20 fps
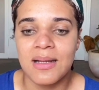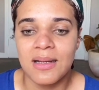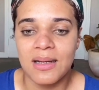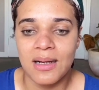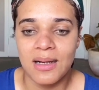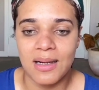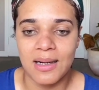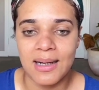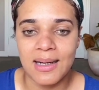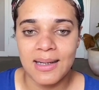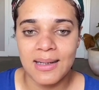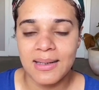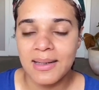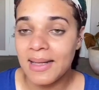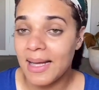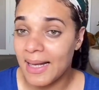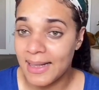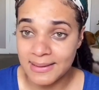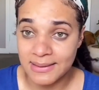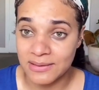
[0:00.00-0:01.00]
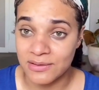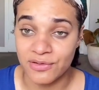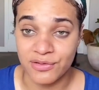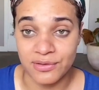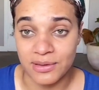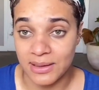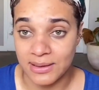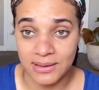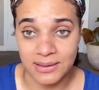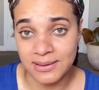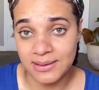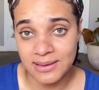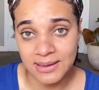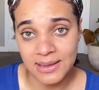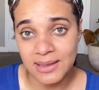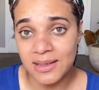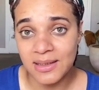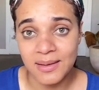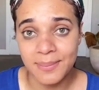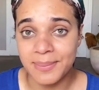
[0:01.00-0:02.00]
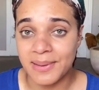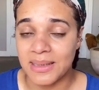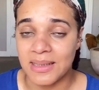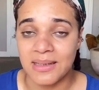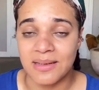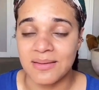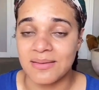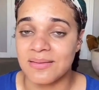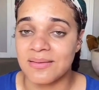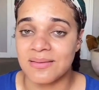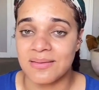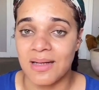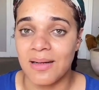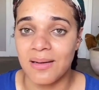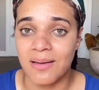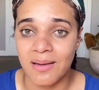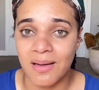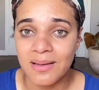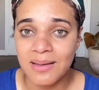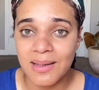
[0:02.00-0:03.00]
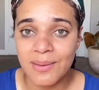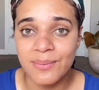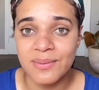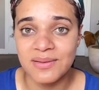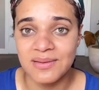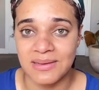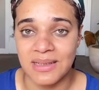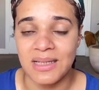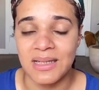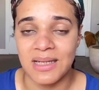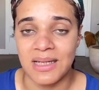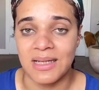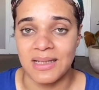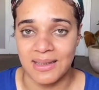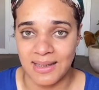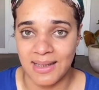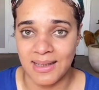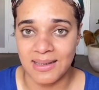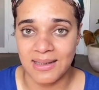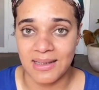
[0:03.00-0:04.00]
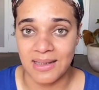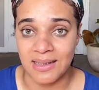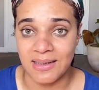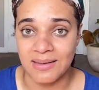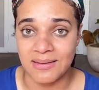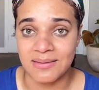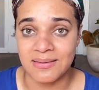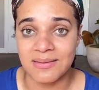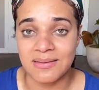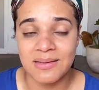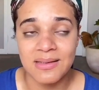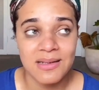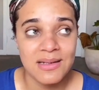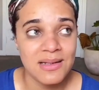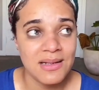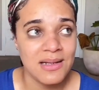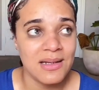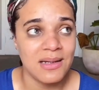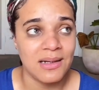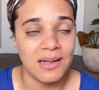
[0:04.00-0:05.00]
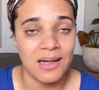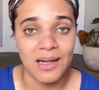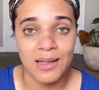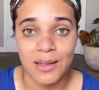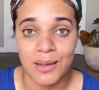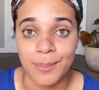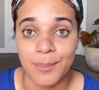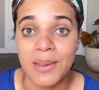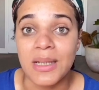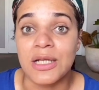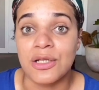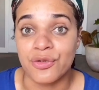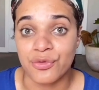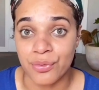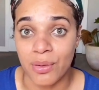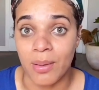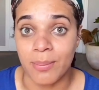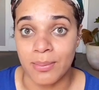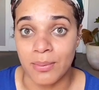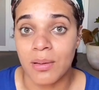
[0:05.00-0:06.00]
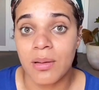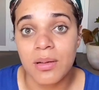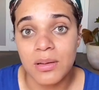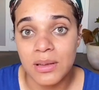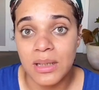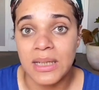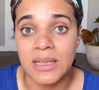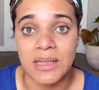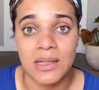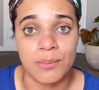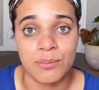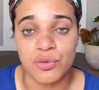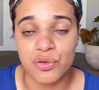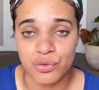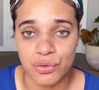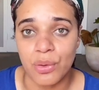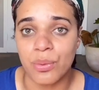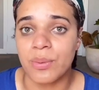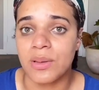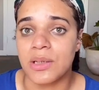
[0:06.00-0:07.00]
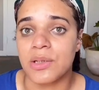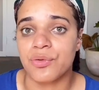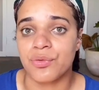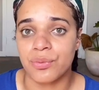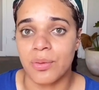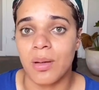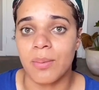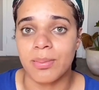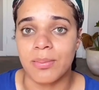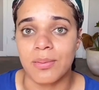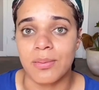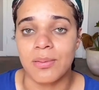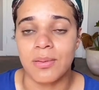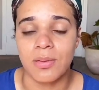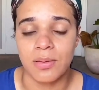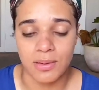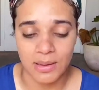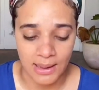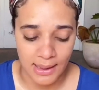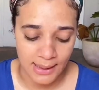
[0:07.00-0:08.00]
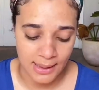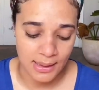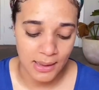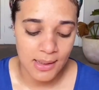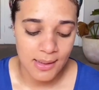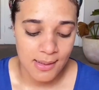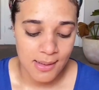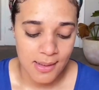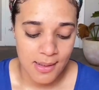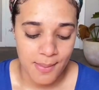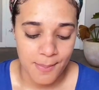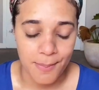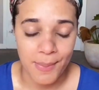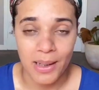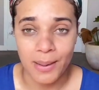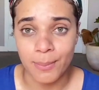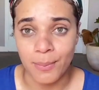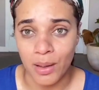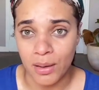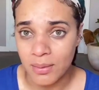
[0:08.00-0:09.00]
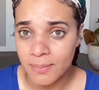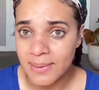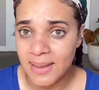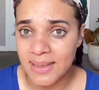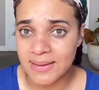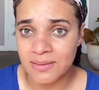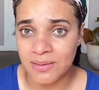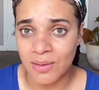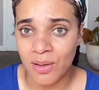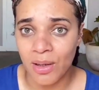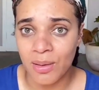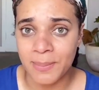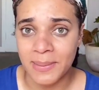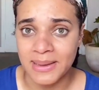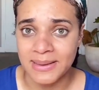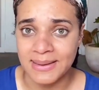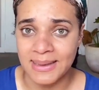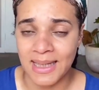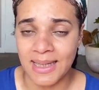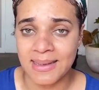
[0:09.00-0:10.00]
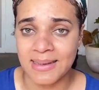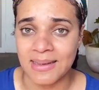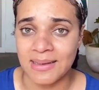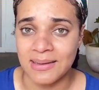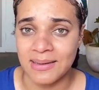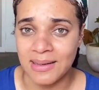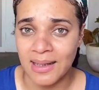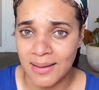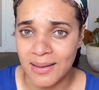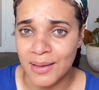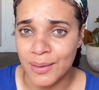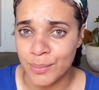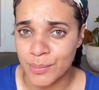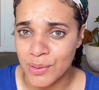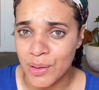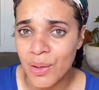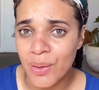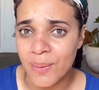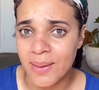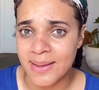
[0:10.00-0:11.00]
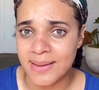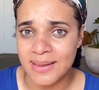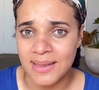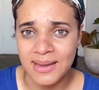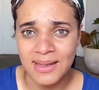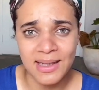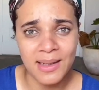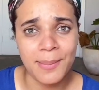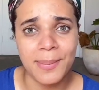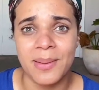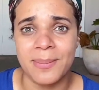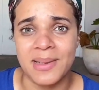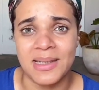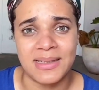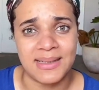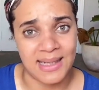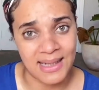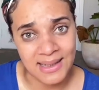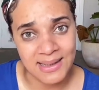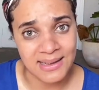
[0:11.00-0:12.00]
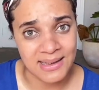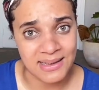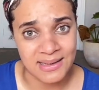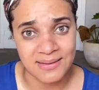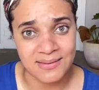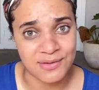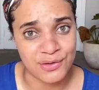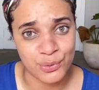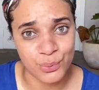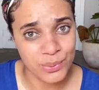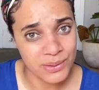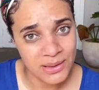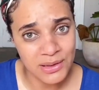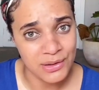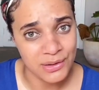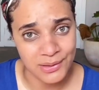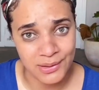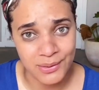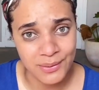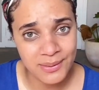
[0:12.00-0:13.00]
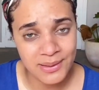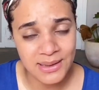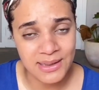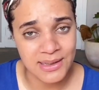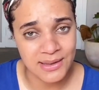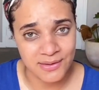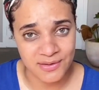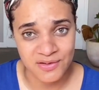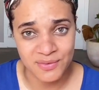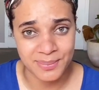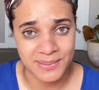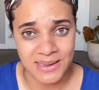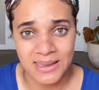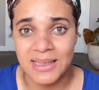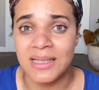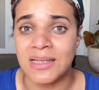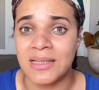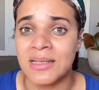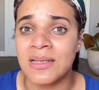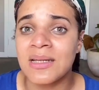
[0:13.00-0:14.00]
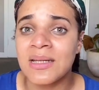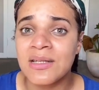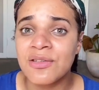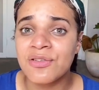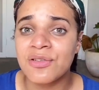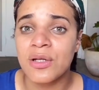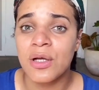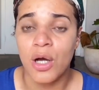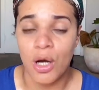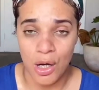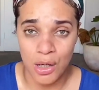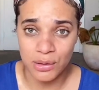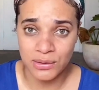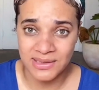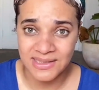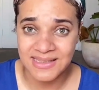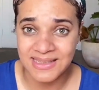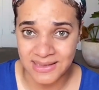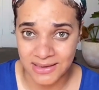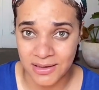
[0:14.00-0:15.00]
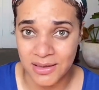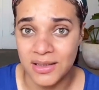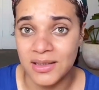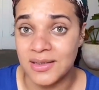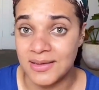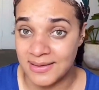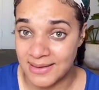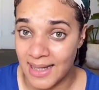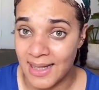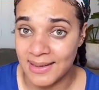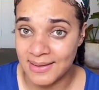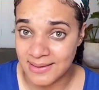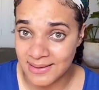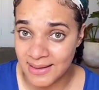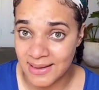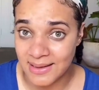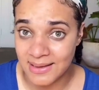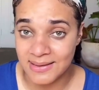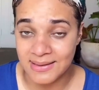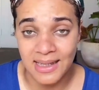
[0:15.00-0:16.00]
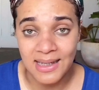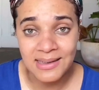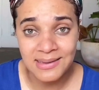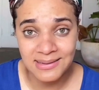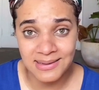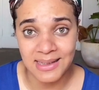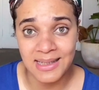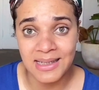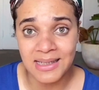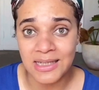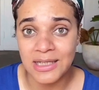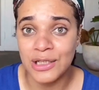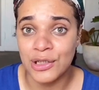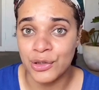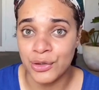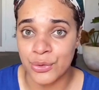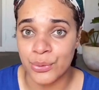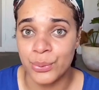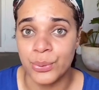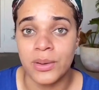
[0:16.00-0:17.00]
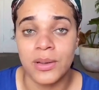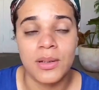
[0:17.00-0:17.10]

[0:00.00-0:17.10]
I hadn't shed a tear because all I was thinking that is I am in trouble. Like, I'm so in trouble. Like, my mom had to call my dad and let him know. And the thing about my dad is you wouldn't know he could speak English until that day. That day, he knew